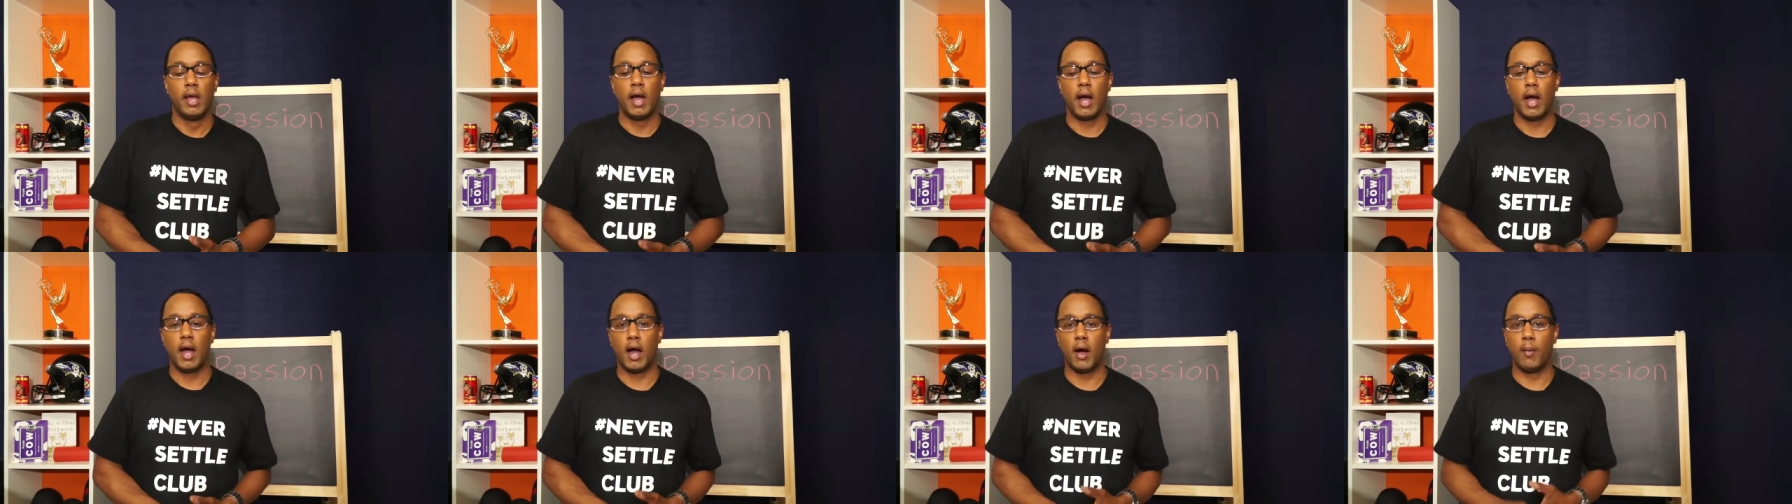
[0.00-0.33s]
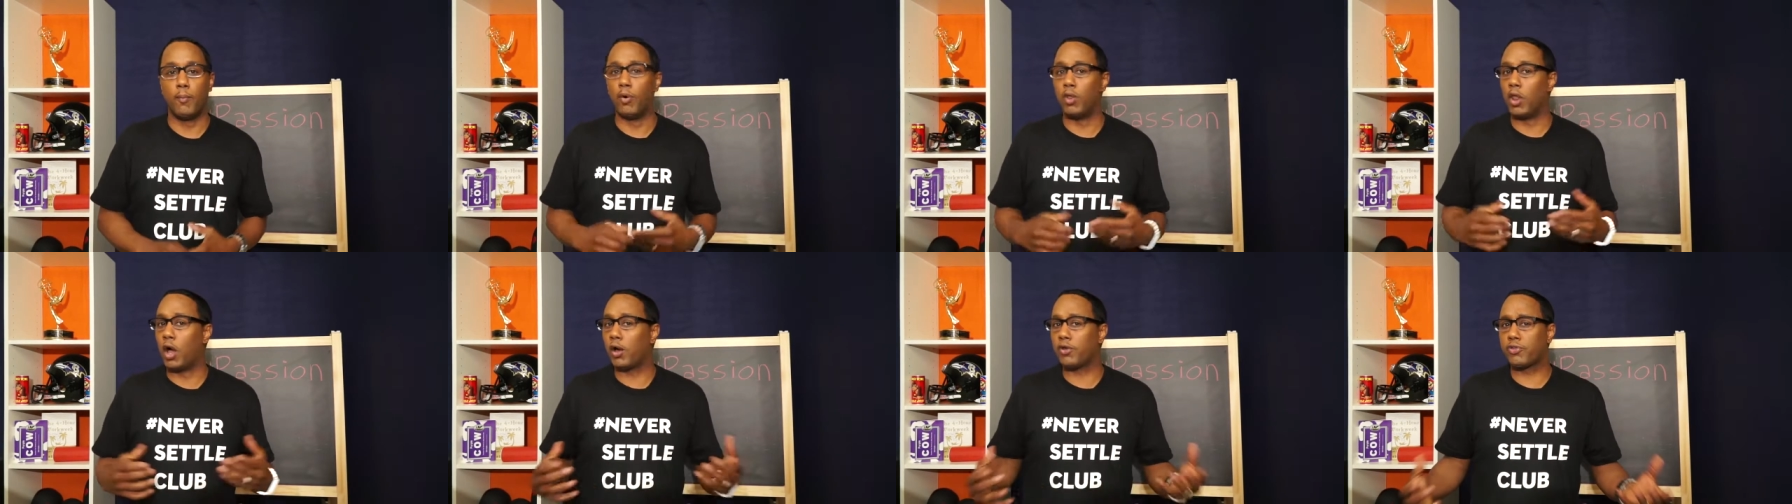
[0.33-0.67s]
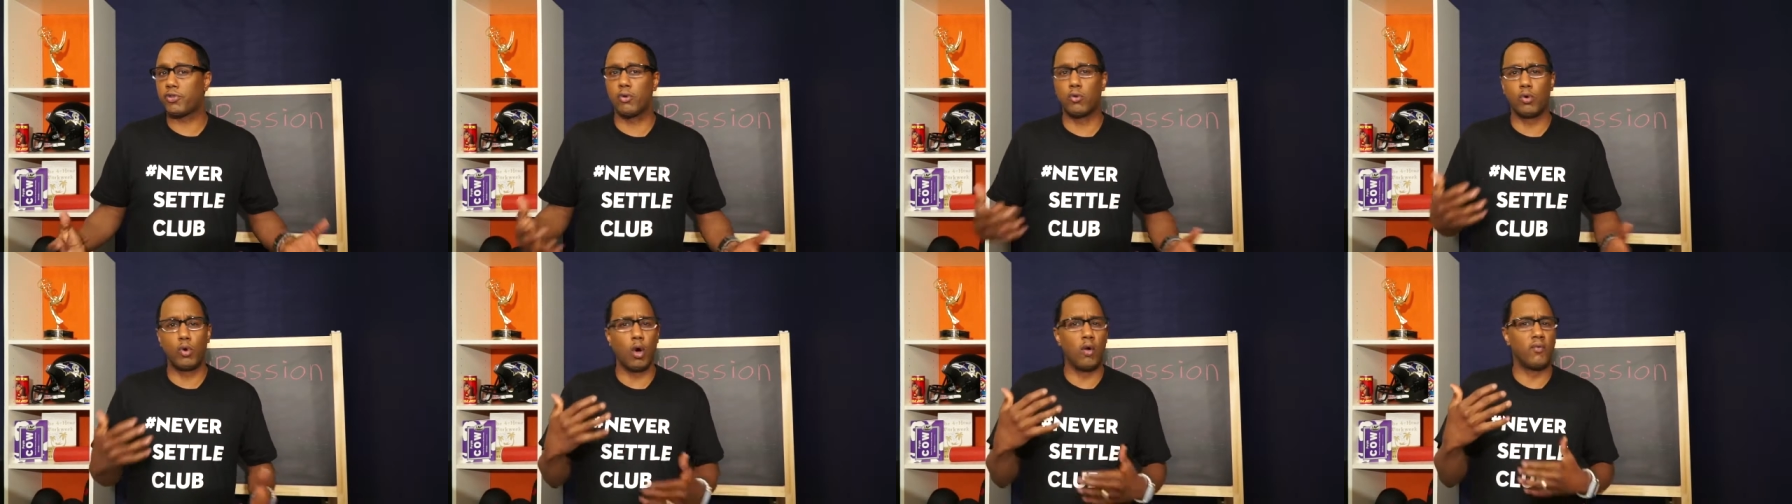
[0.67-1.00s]
We'll
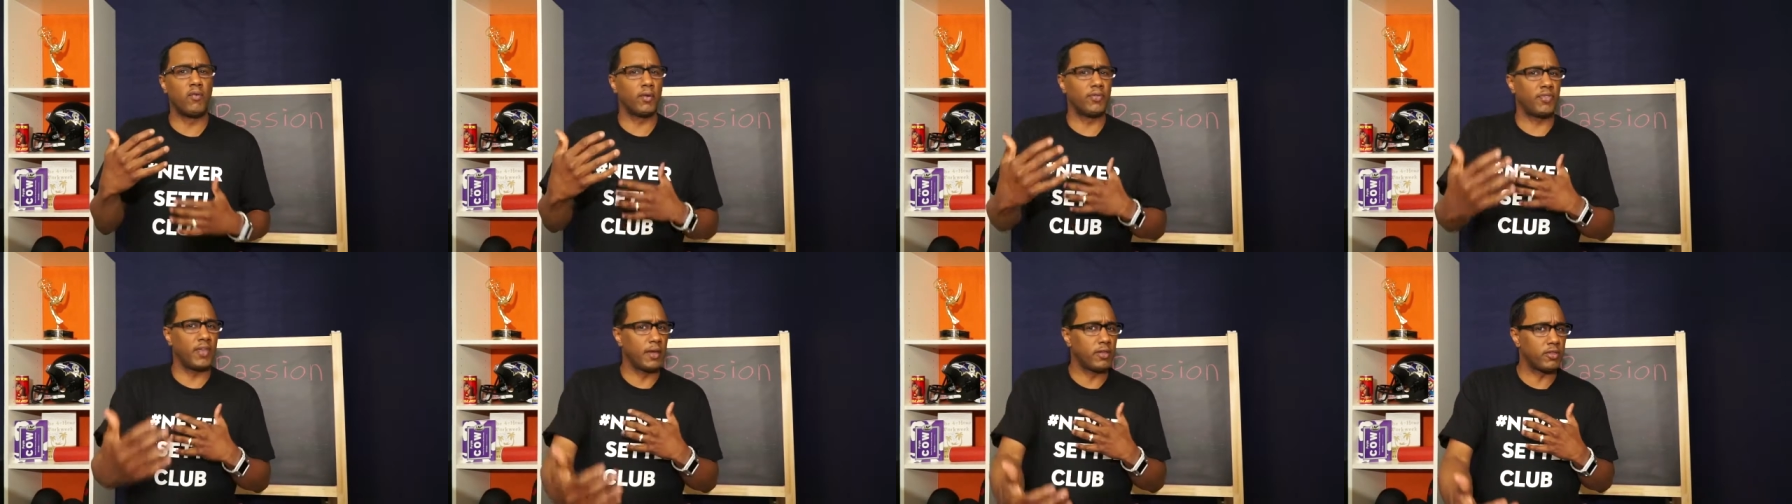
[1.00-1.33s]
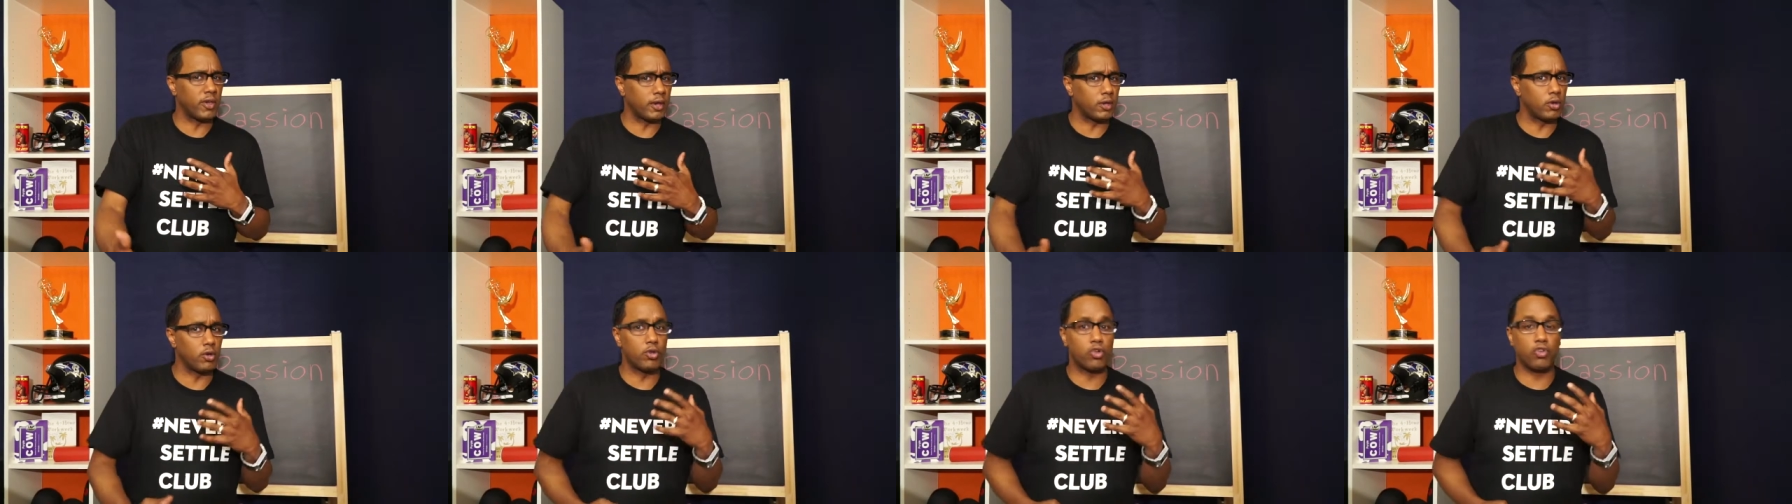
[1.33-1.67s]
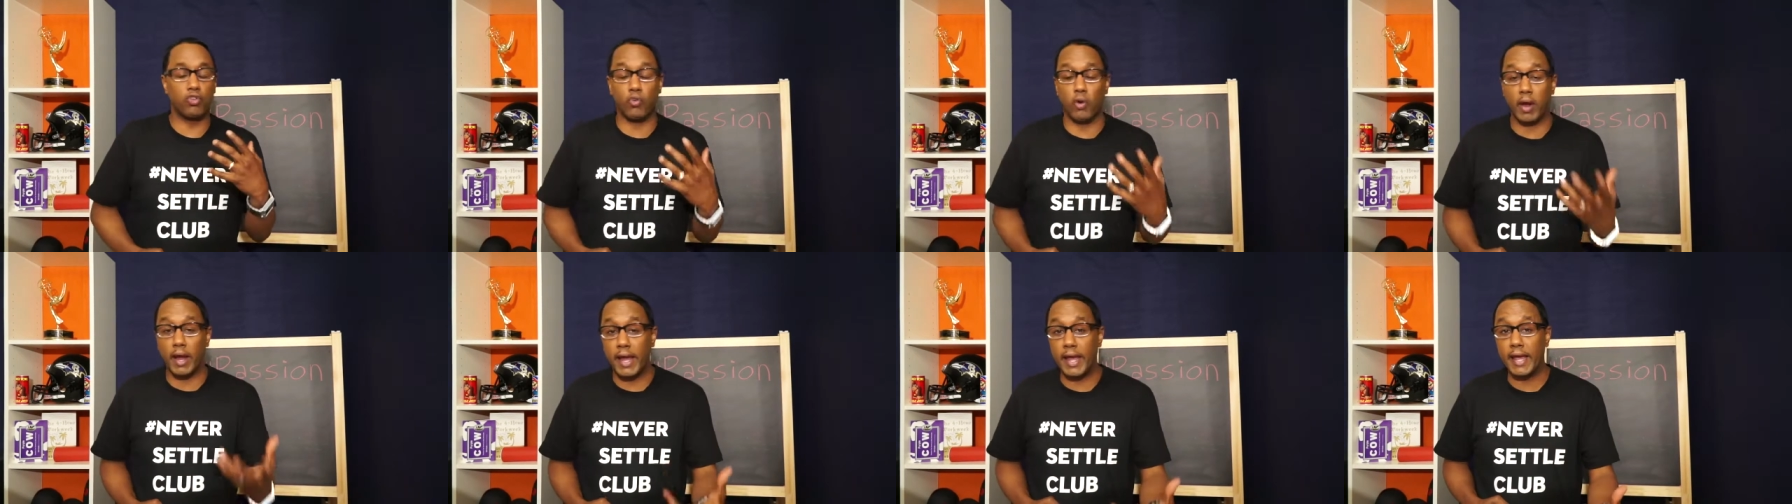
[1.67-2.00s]
also go over things like your
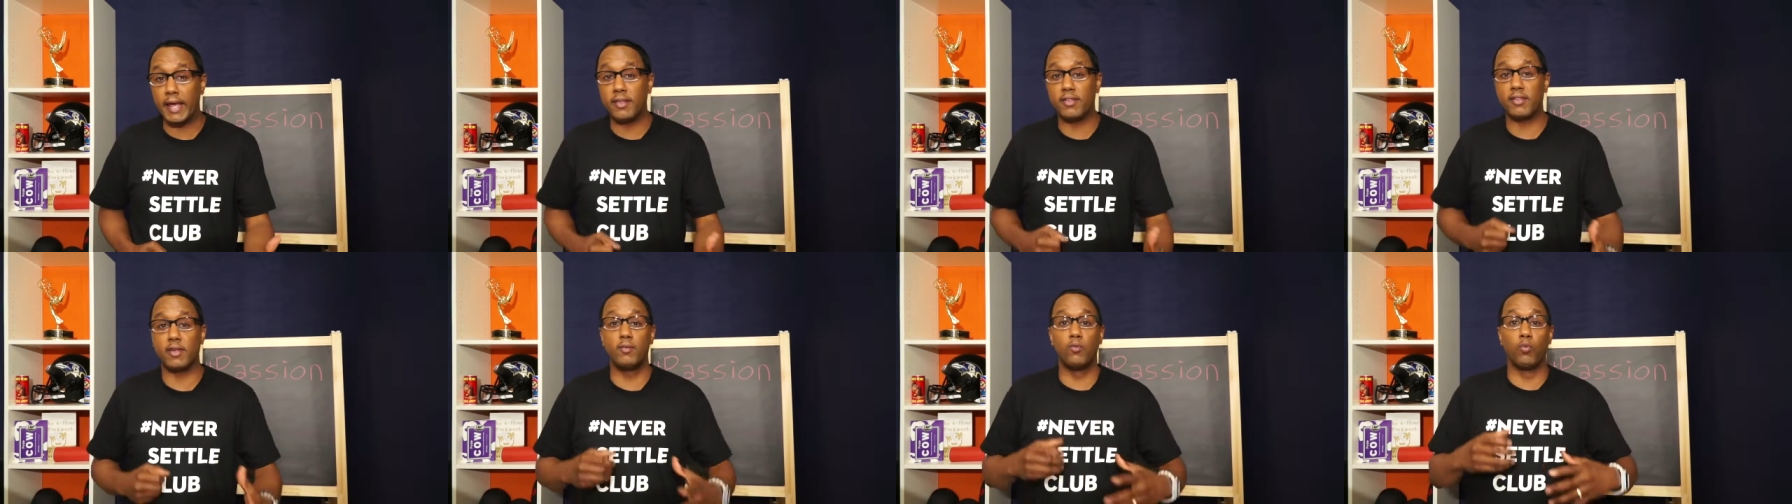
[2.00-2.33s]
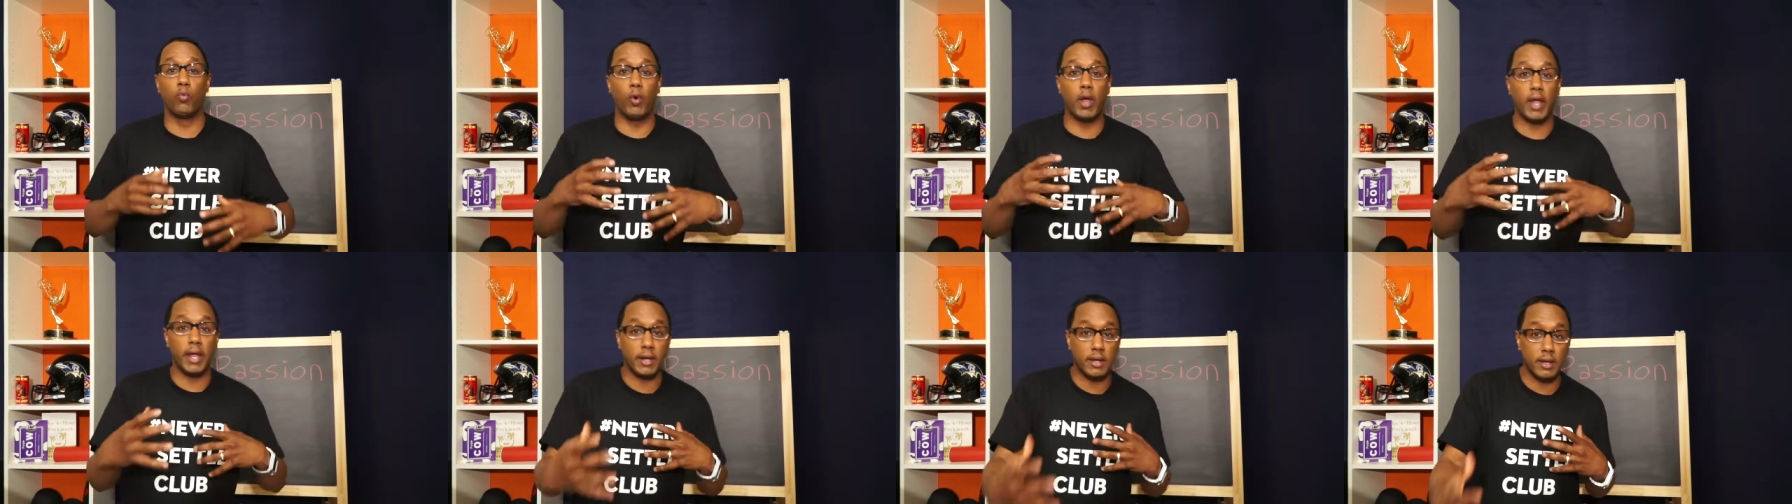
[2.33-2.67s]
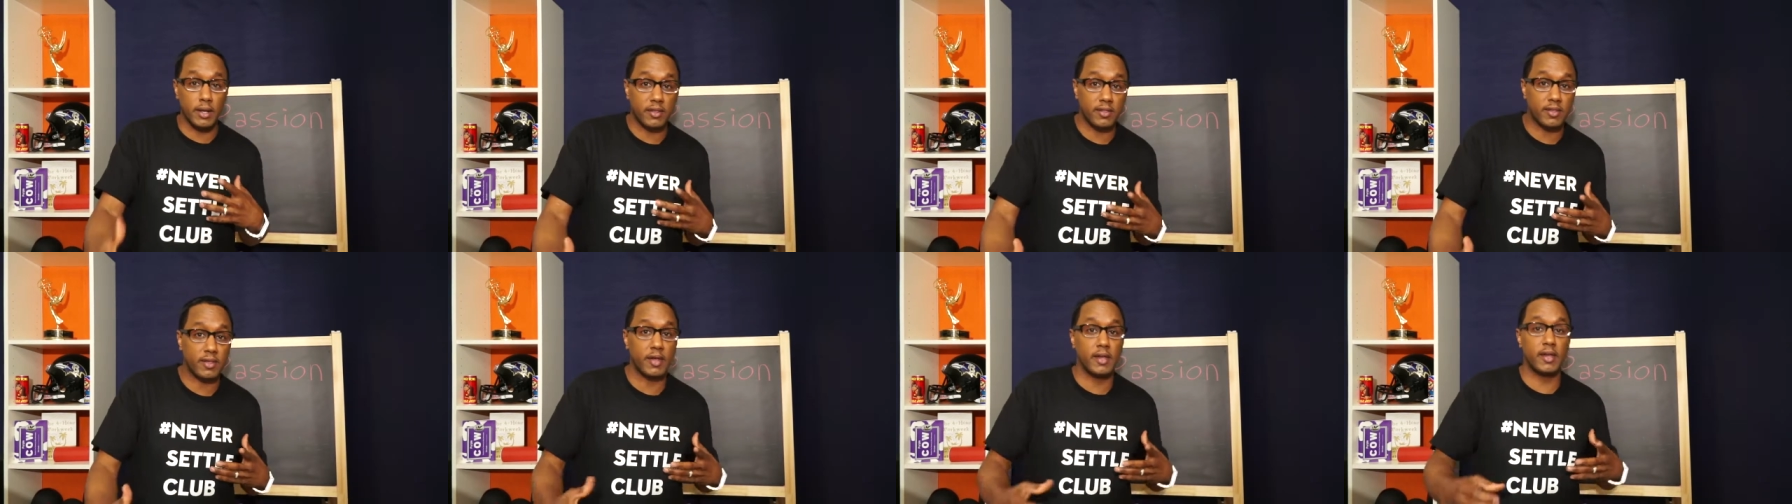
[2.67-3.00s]
strengths and
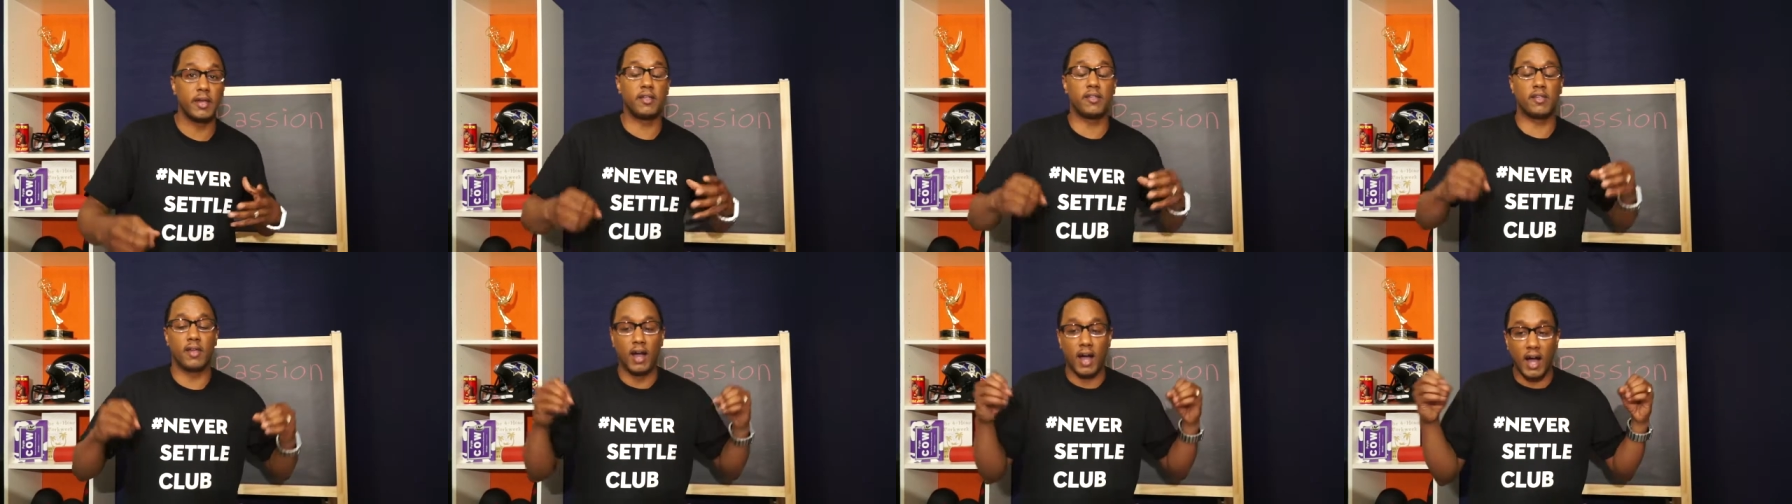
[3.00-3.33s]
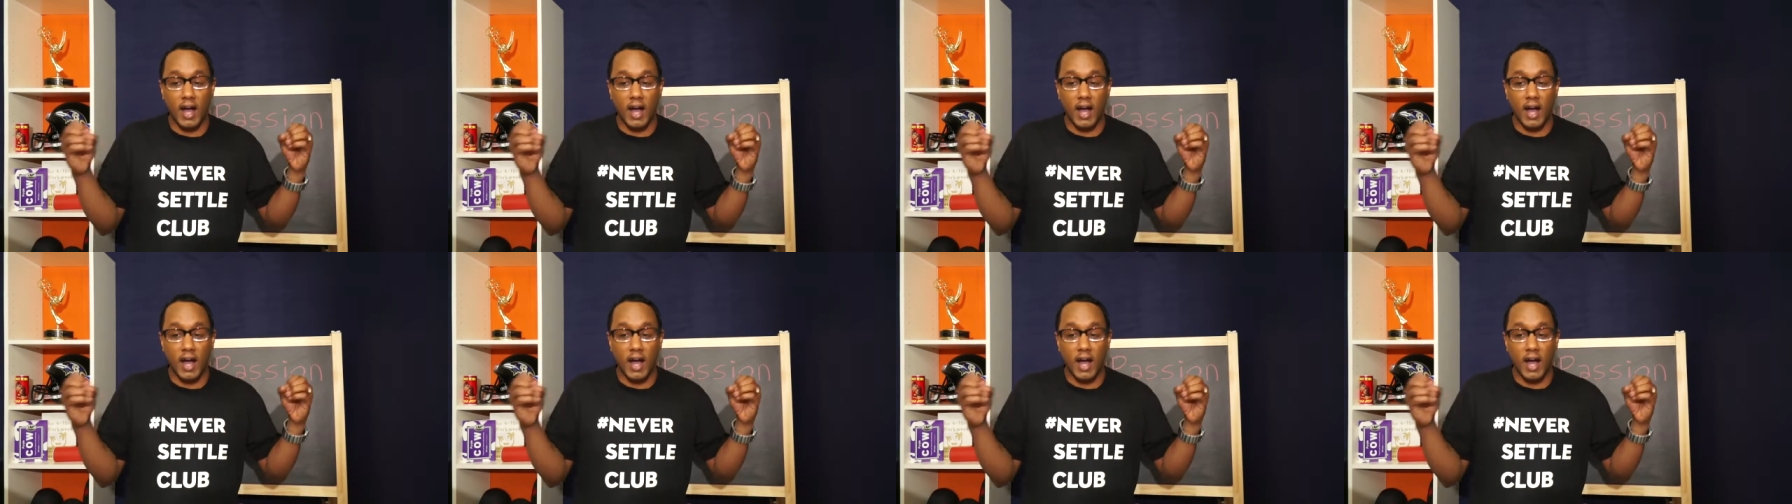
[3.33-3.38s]
weaknesses.